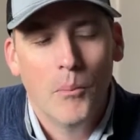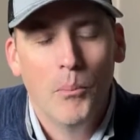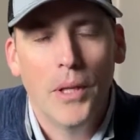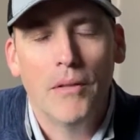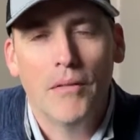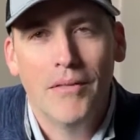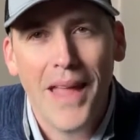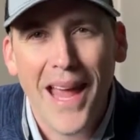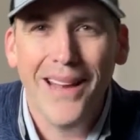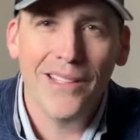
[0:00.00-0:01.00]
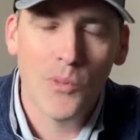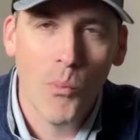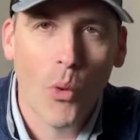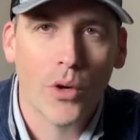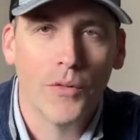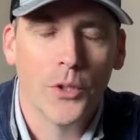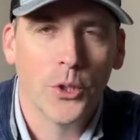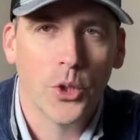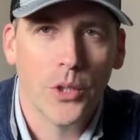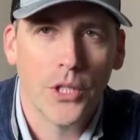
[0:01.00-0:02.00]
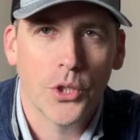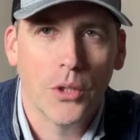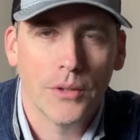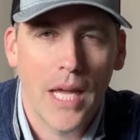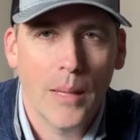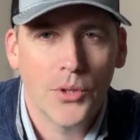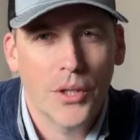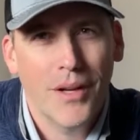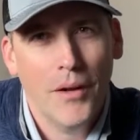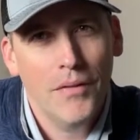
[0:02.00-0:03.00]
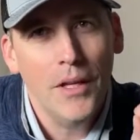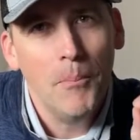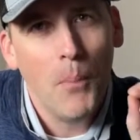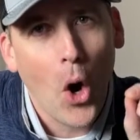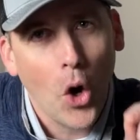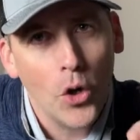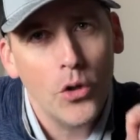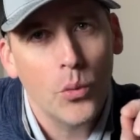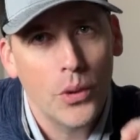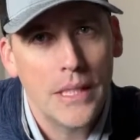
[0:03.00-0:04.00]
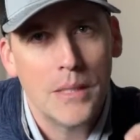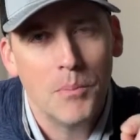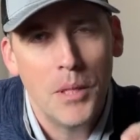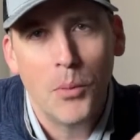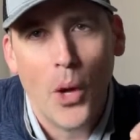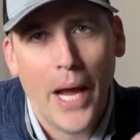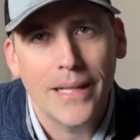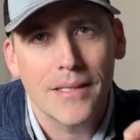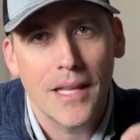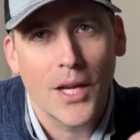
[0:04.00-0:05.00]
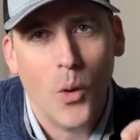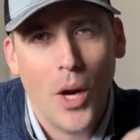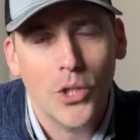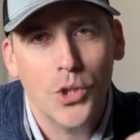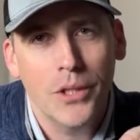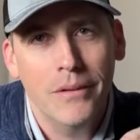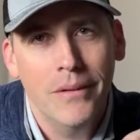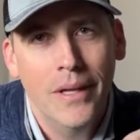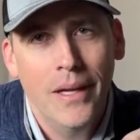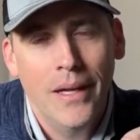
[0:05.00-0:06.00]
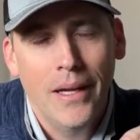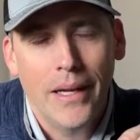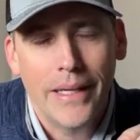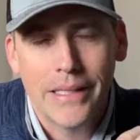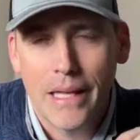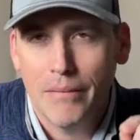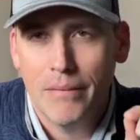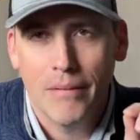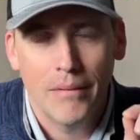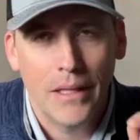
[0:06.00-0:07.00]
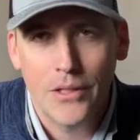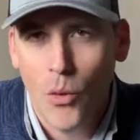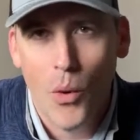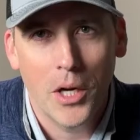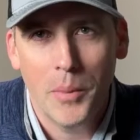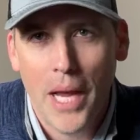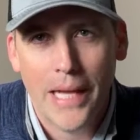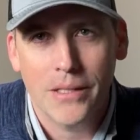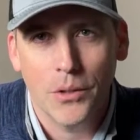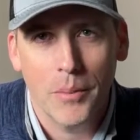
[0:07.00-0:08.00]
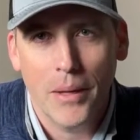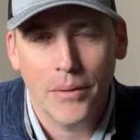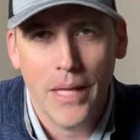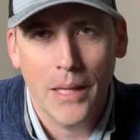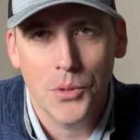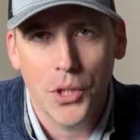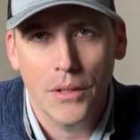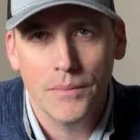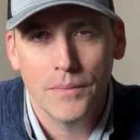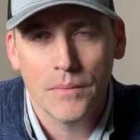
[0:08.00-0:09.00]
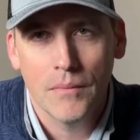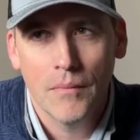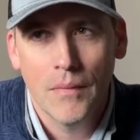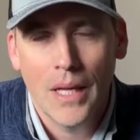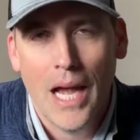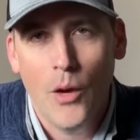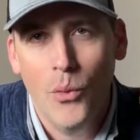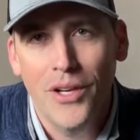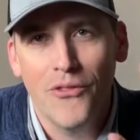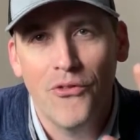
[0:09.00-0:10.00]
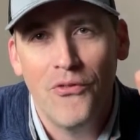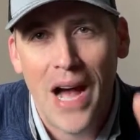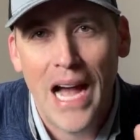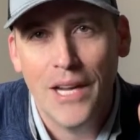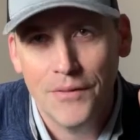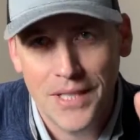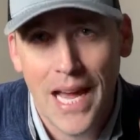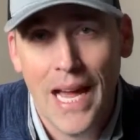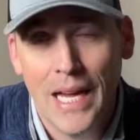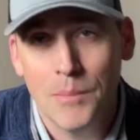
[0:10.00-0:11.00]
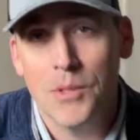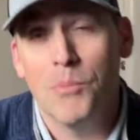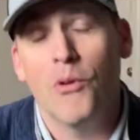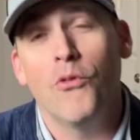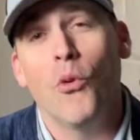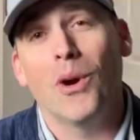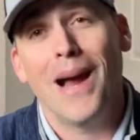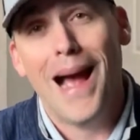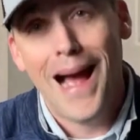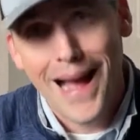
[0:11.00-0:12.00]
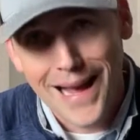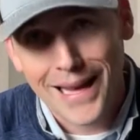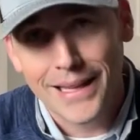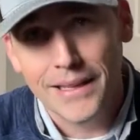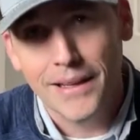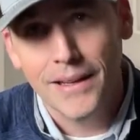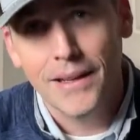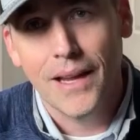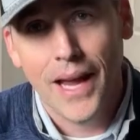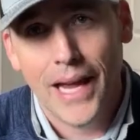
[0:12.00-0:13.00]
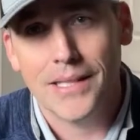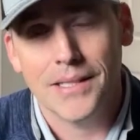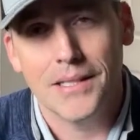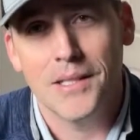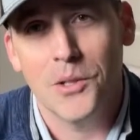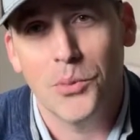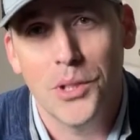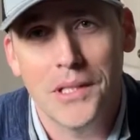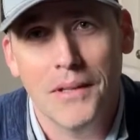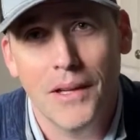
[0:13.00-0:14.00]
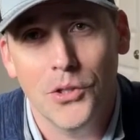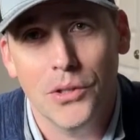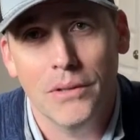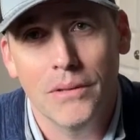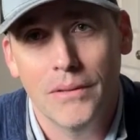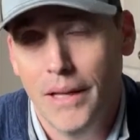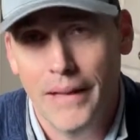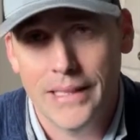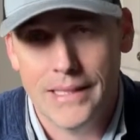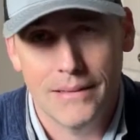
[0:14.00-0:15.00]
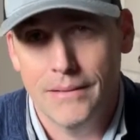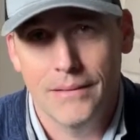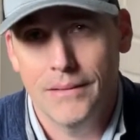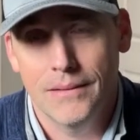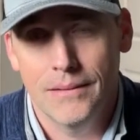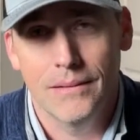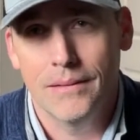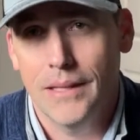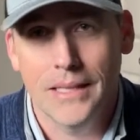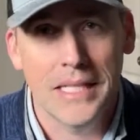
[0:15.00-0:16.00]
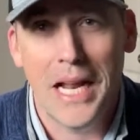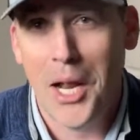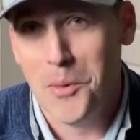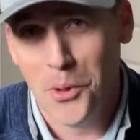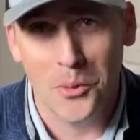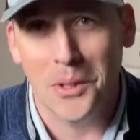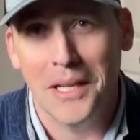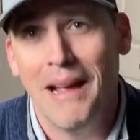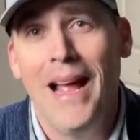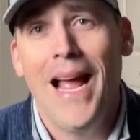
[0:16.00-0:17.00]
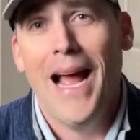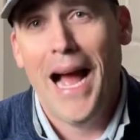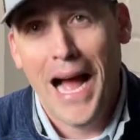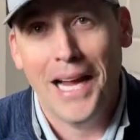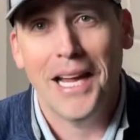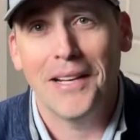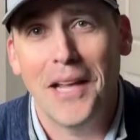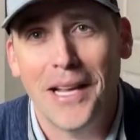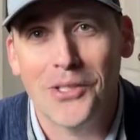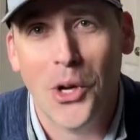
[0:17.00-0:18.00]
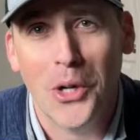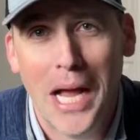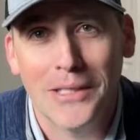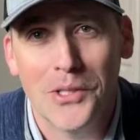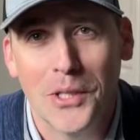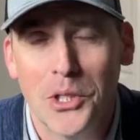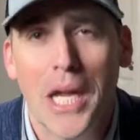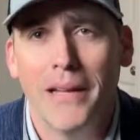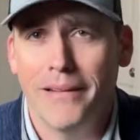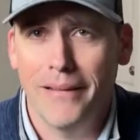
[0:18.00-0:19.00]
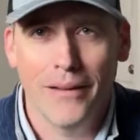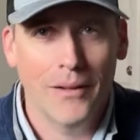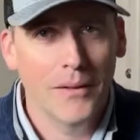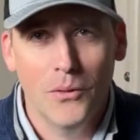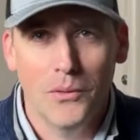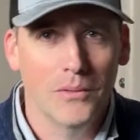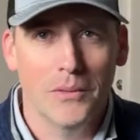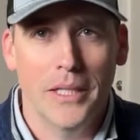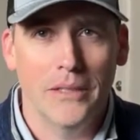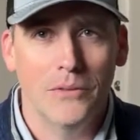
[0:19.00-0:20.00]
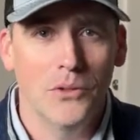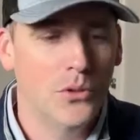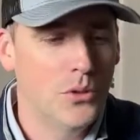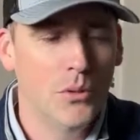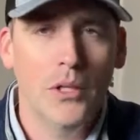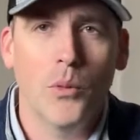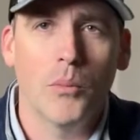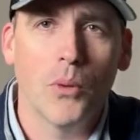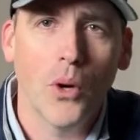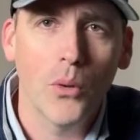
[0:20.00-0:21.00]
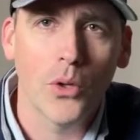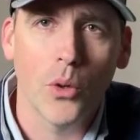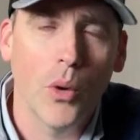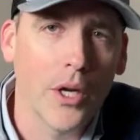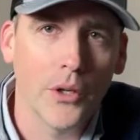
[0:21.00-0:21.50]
But that is more of your traditional timeshare. Now, I think part of the reason people ask that question is that they don't be hassled about a timeshare. I went 5 times before I asked to see the presentation. And that's not hyperbole. I had to ask our concierge, hey, like, do you think we're broke or what?